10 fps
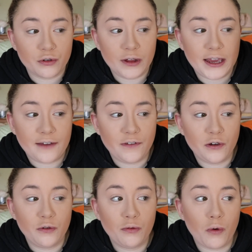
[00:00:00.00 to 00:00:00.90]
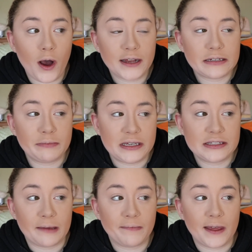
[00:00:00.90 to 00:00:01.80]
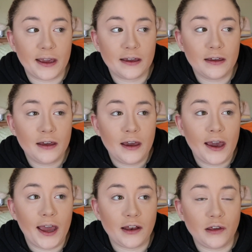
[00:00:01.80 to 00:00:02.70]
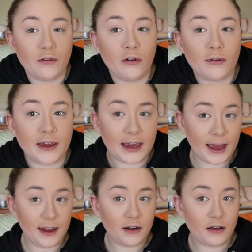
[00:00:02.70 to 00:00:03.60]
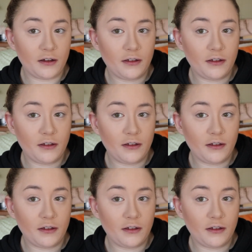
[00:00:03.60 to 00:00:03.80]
Like, if you want to be something and you don't get